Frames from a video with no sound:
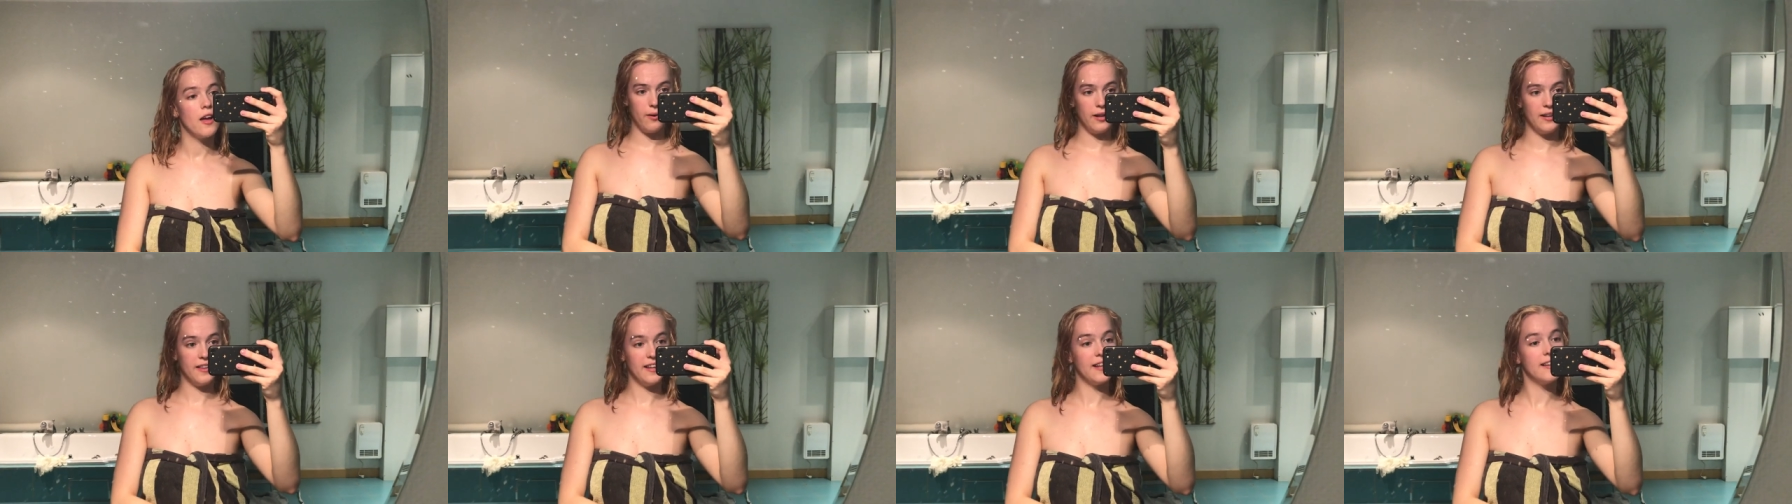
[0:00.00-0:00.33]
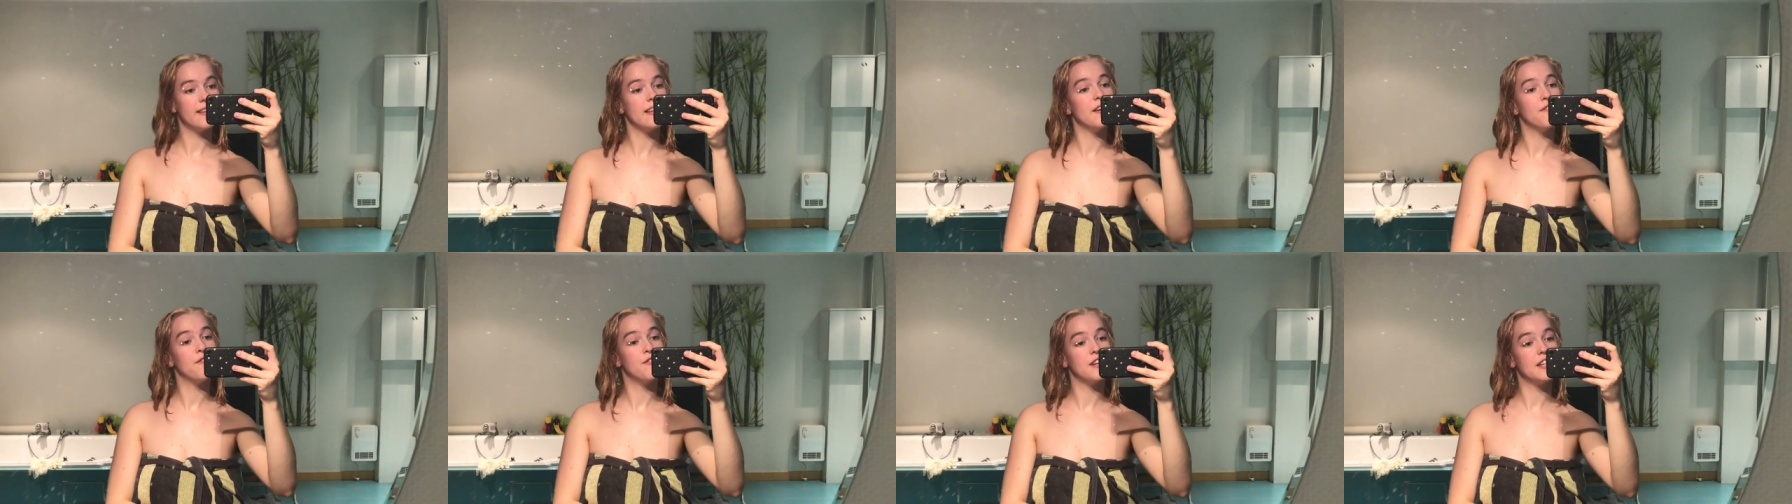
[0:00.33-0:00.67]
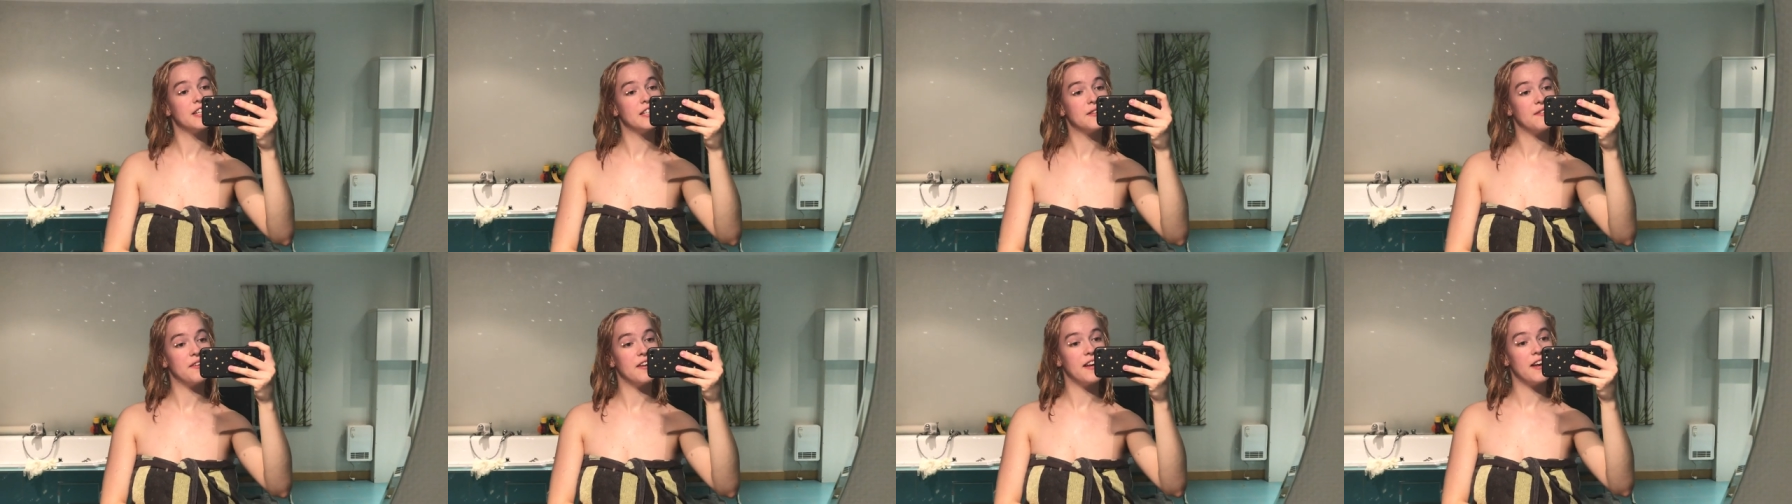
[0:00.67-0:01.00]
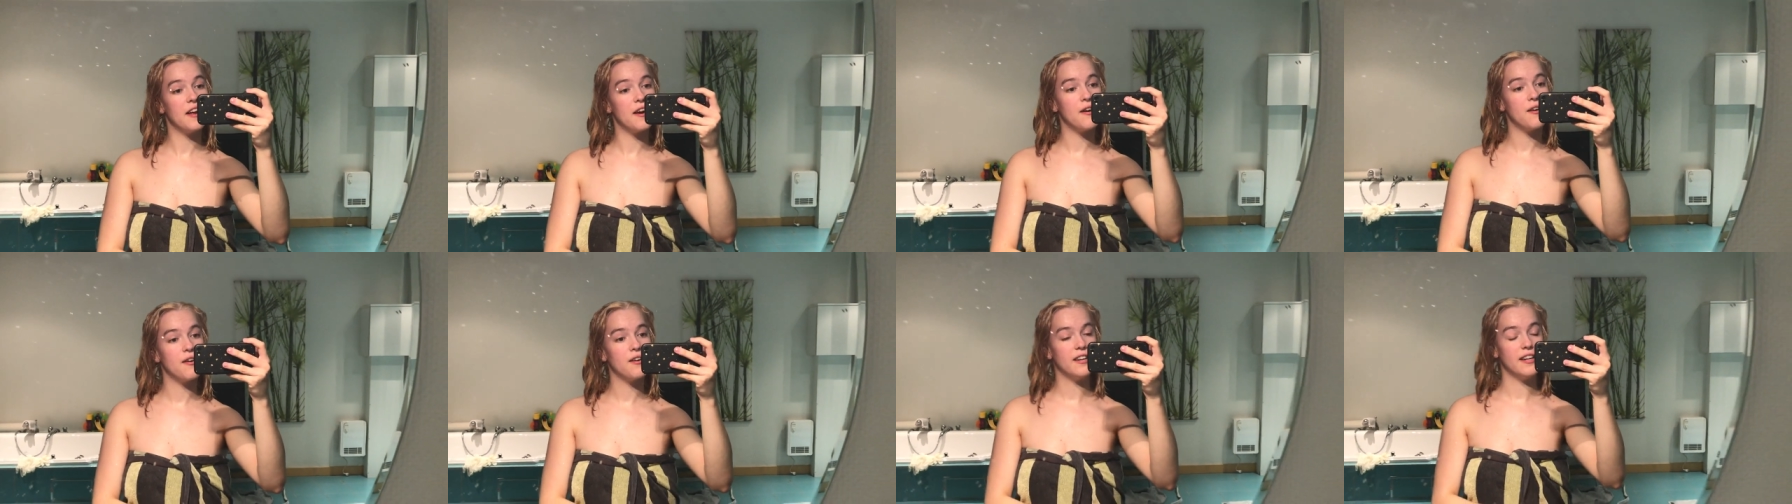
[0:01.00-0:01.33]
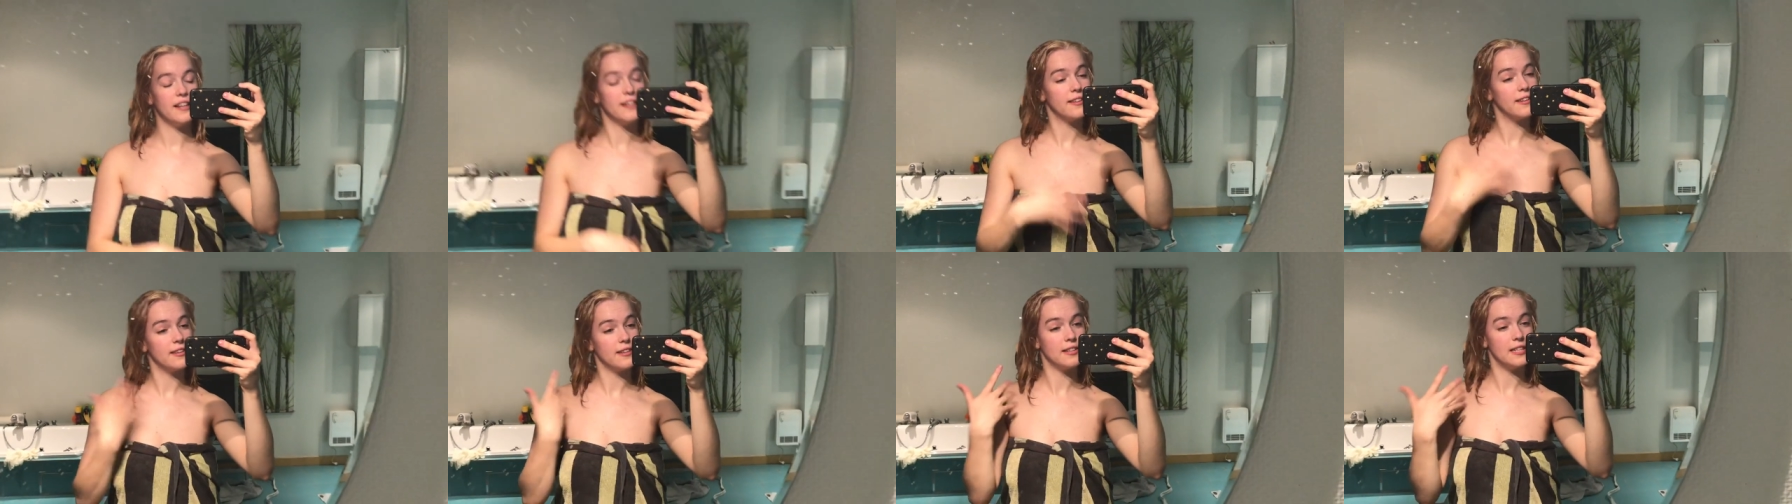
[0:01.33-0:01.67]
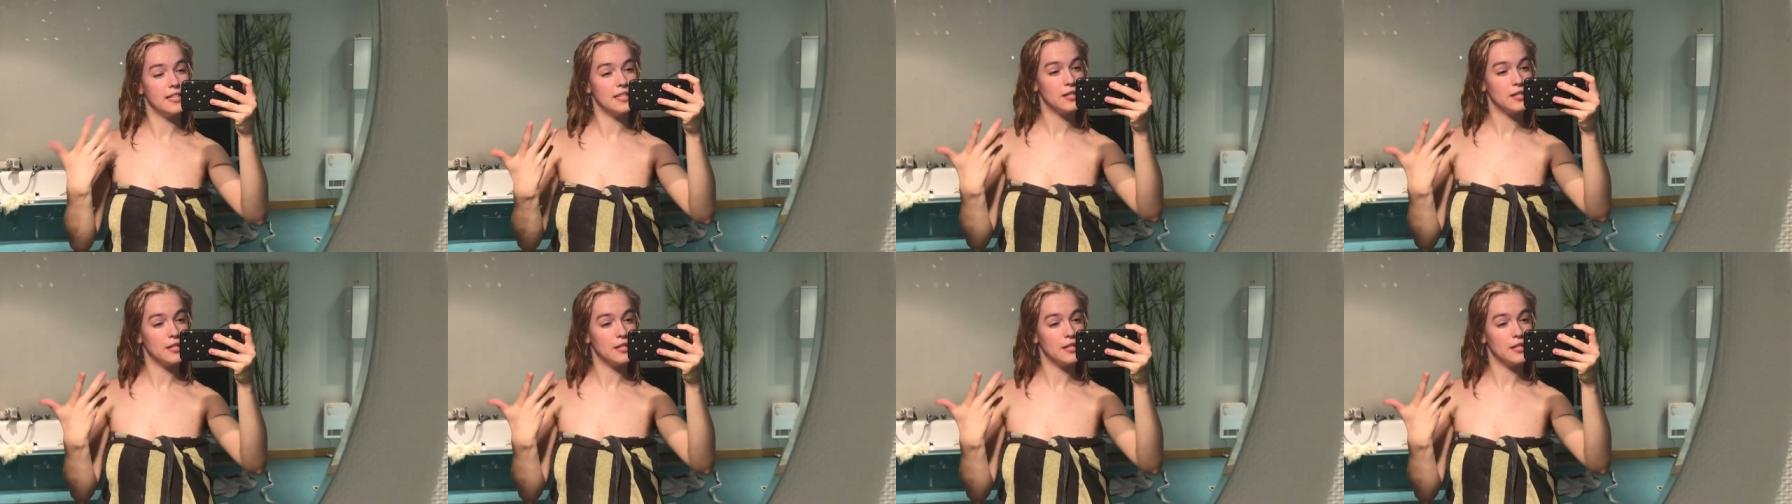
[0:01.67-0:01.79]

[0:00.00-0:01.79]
And that's it for this video. That's it.